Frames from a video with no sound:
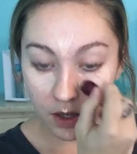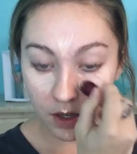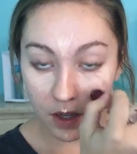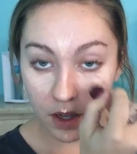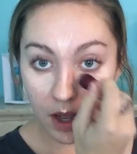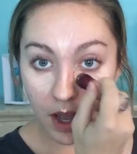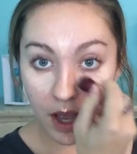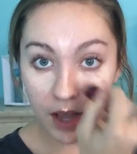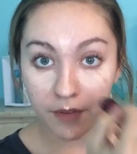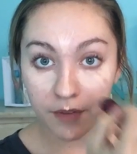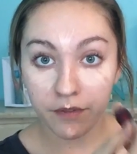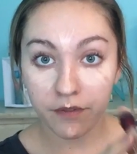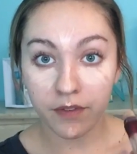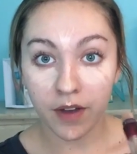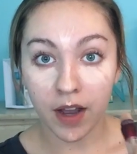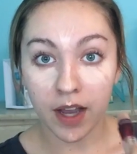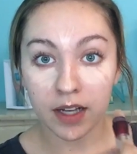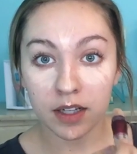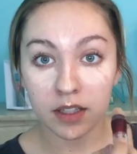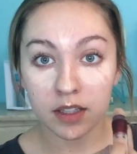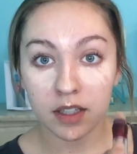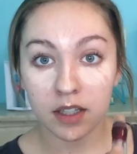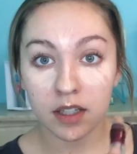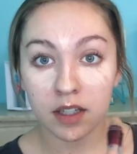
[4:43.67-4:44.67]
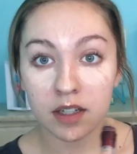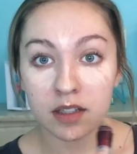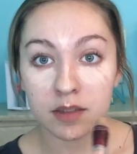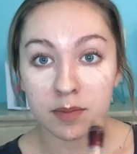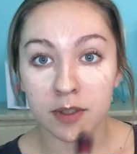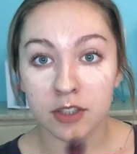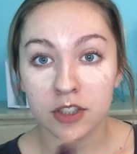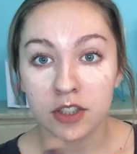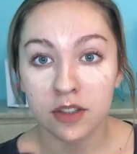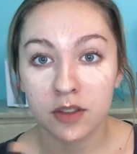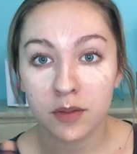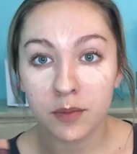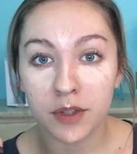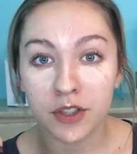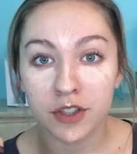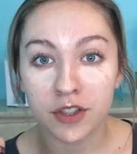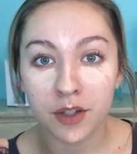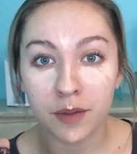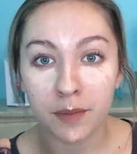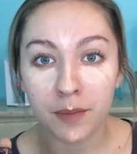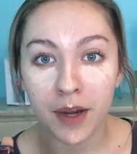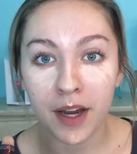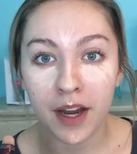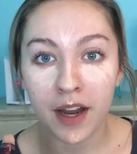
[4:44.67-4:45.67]
I finally, especially in the
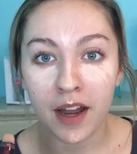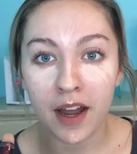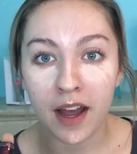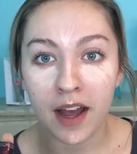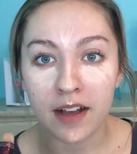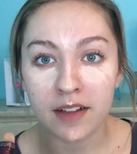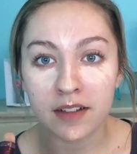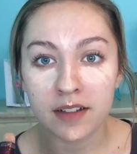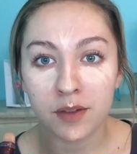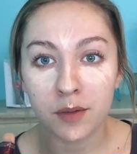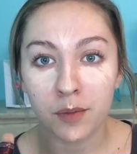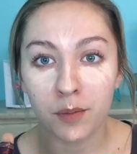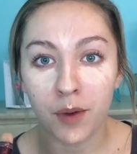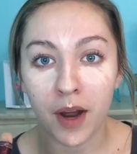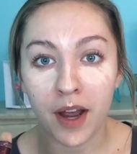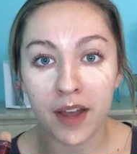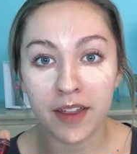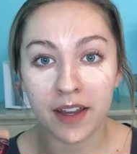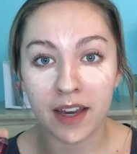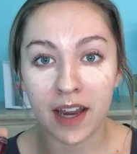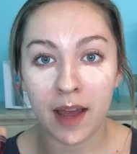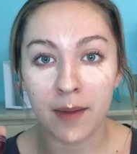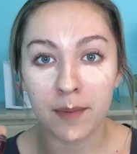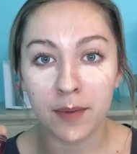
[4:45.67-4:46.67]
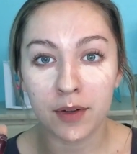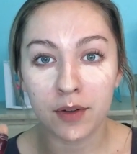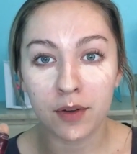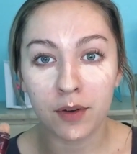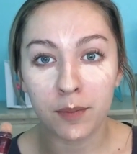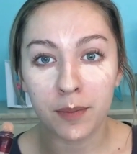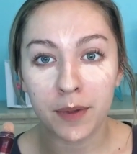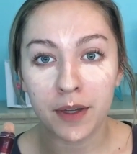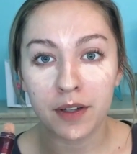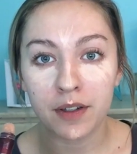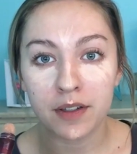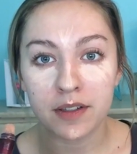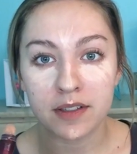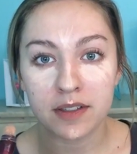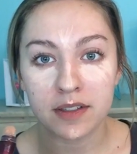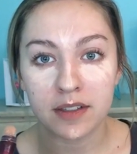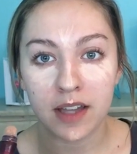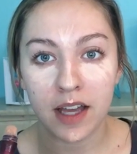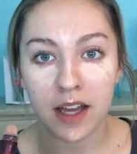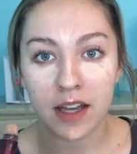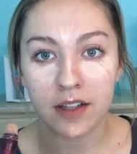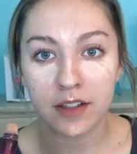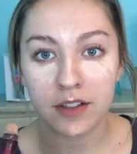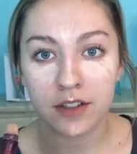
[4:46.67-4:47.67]
winter, may I ask why the chemical peel isn't
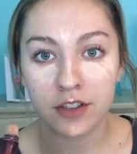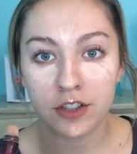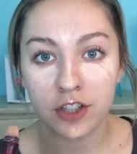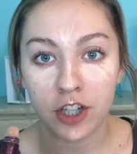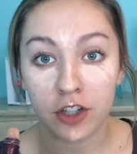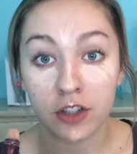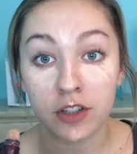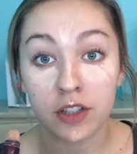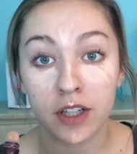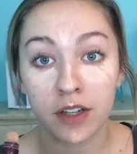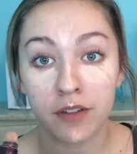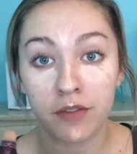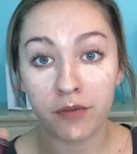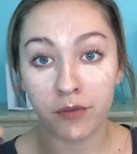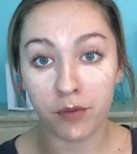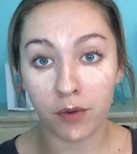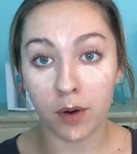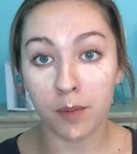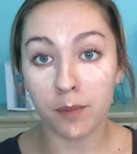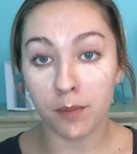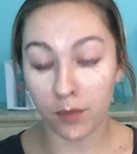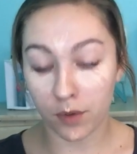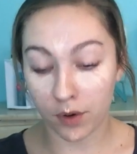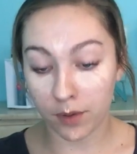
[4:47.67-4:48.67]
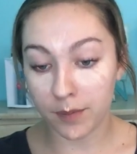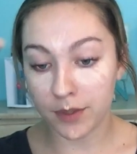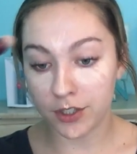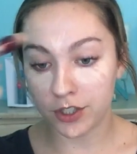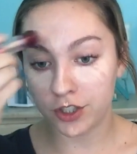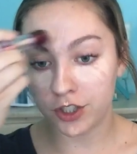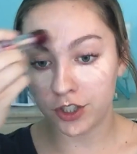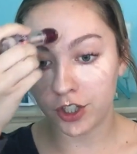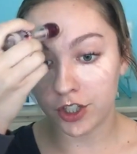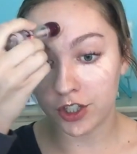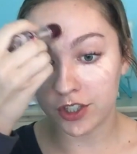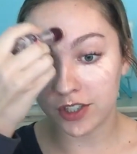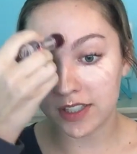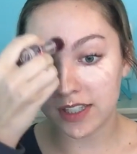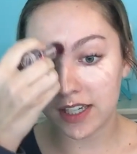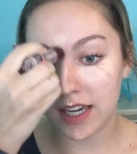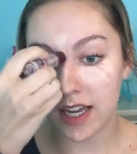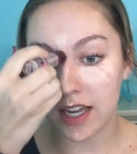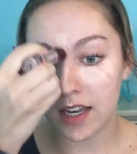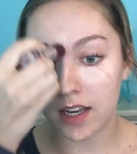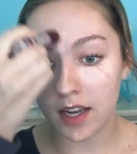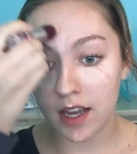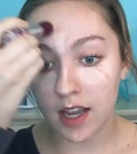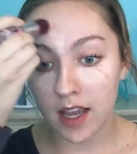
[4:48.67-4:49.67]
that generally for more mature
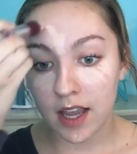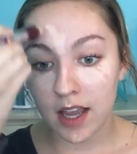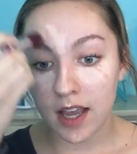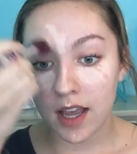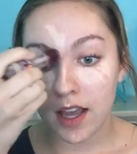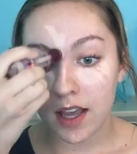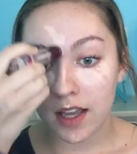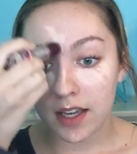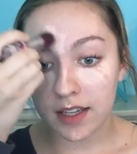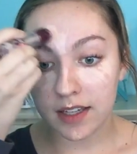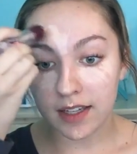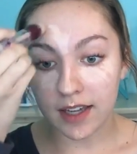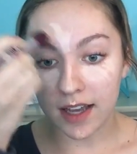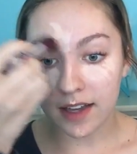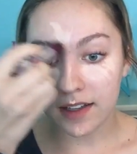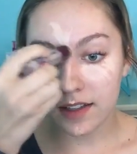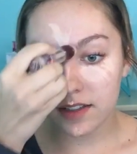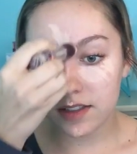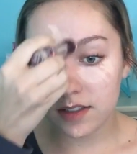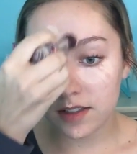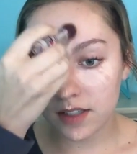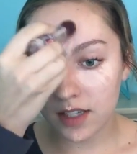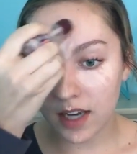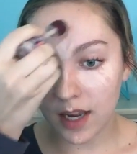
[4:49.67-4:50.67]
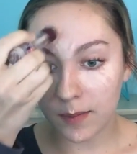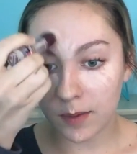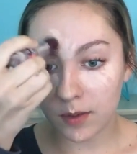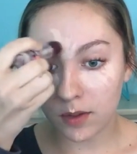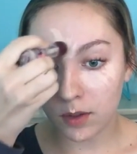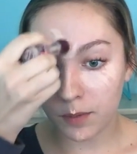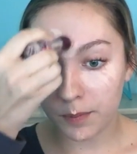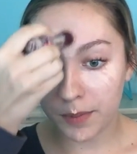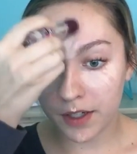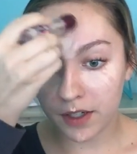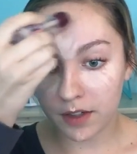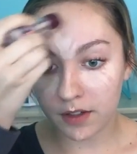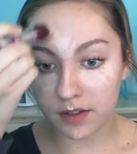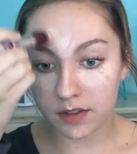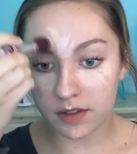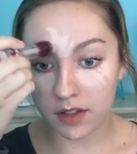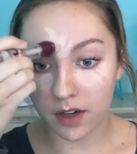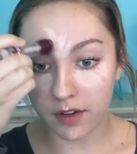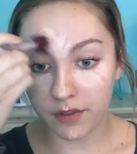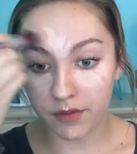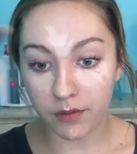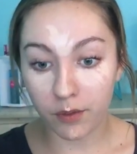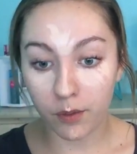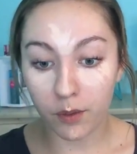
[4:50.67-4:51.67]
skin? Yes, chemical peels
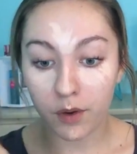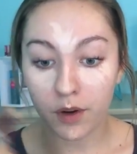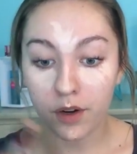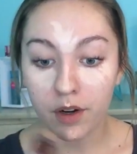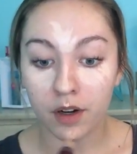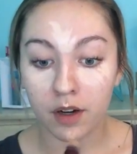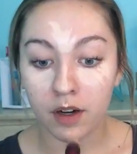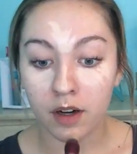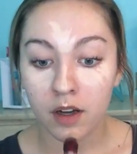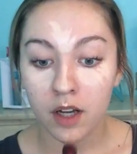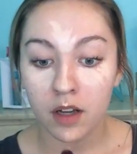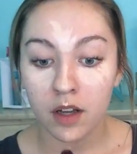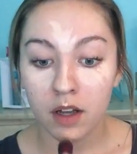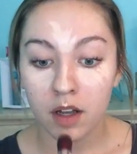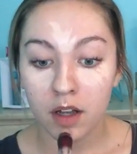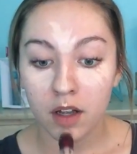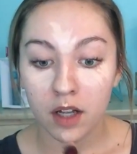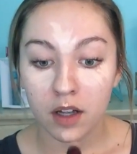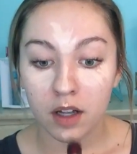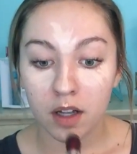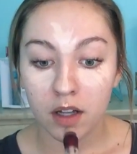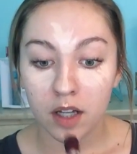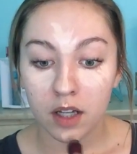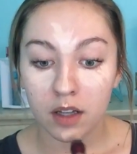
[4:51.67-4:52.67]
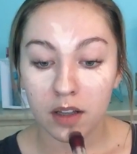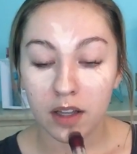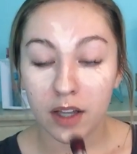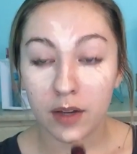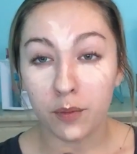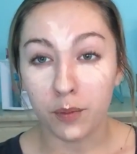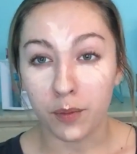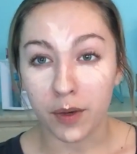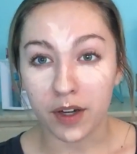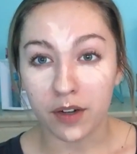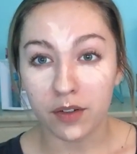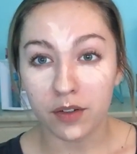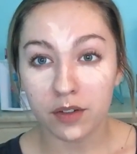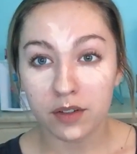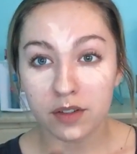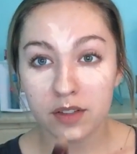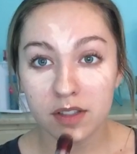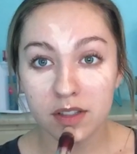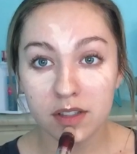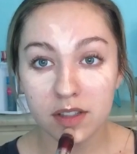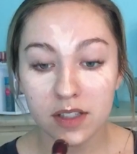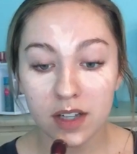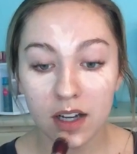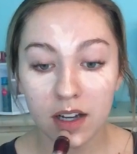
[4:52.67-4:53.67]
are for like wrinkles
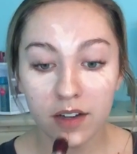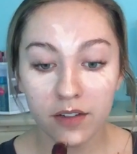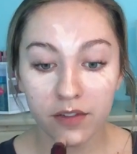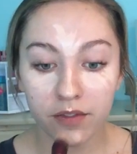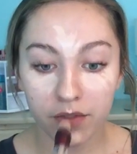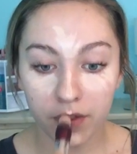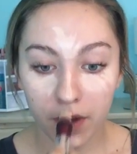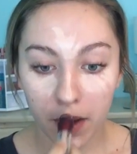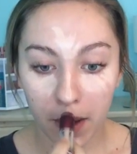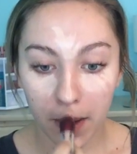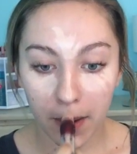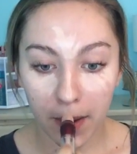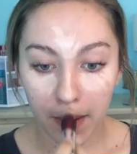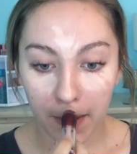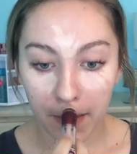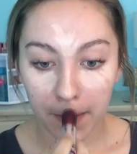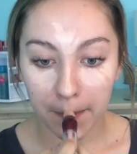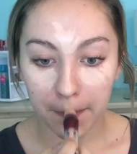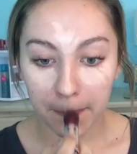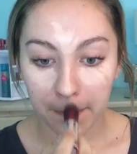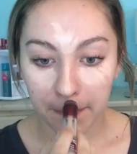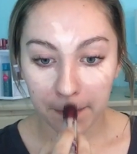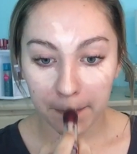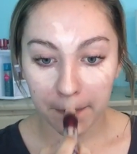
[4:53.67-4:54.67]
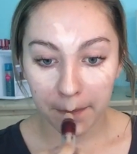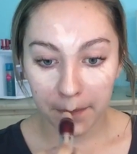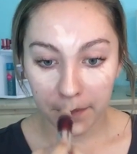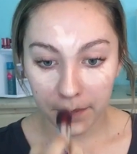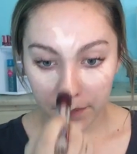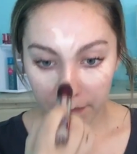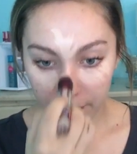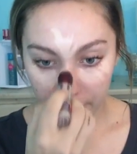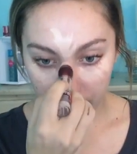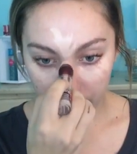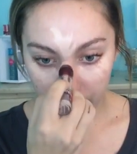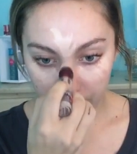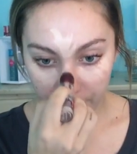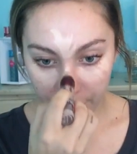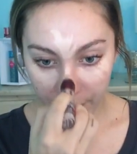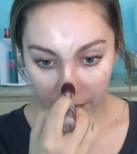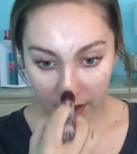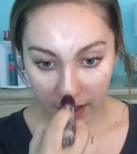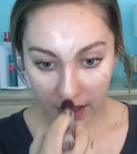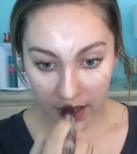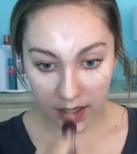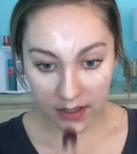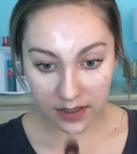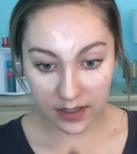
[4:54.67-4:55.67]
and stuff,
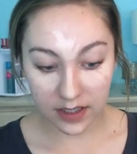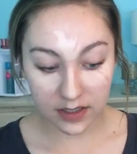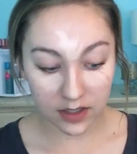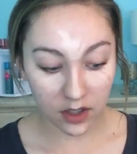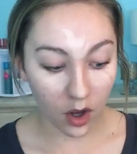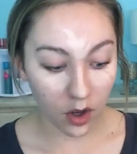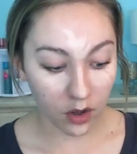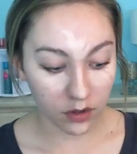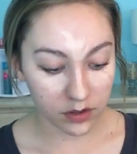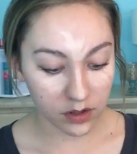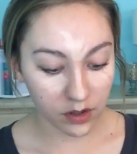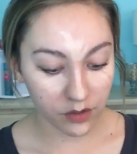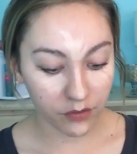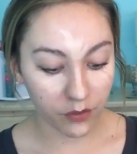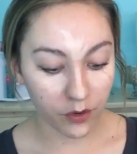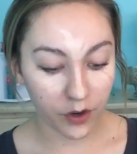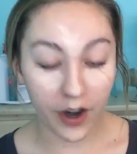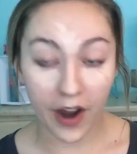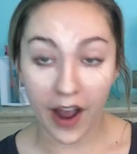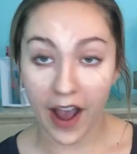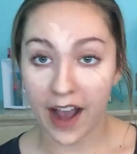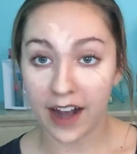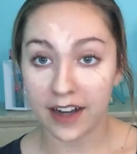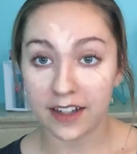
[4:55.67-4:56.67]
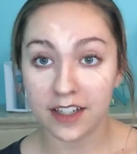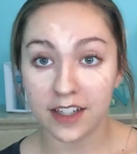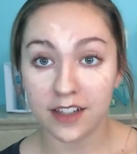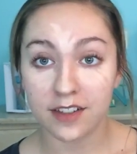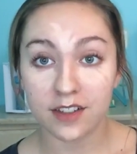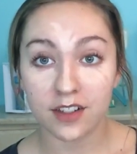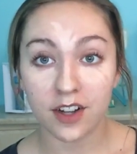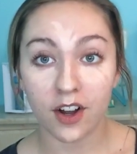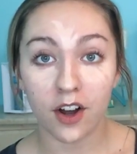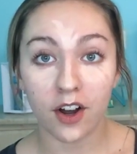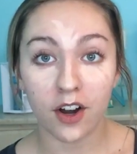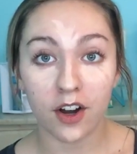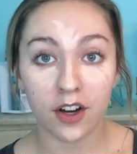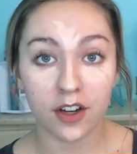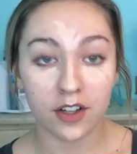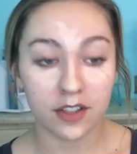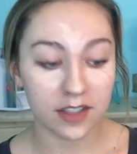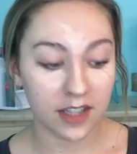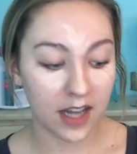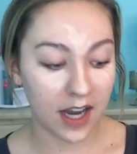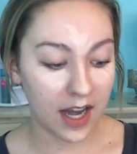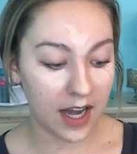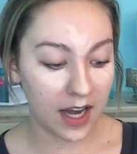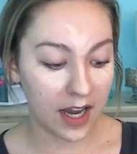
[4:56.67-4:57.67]
but it's also for acne scars
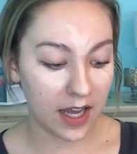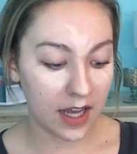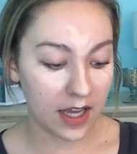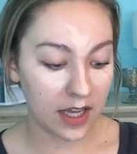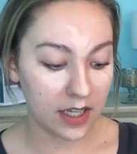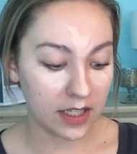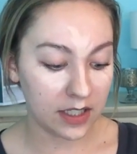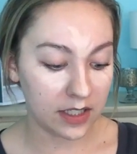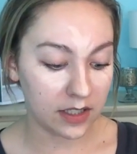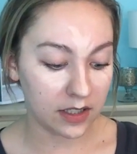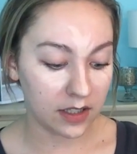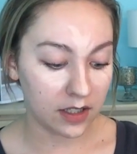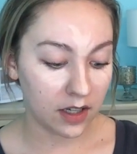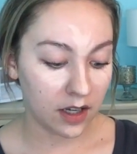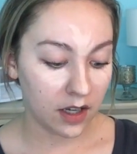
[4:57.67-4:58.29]
and